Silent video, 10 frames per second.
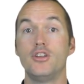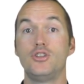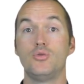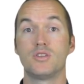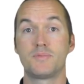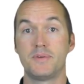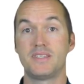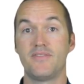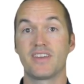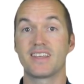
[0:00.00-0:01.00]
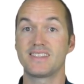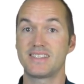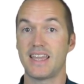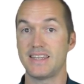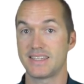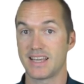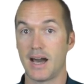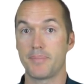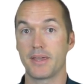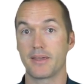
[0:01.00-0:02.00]
to a specific state
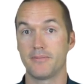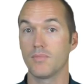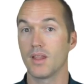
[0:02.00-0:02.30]
topic.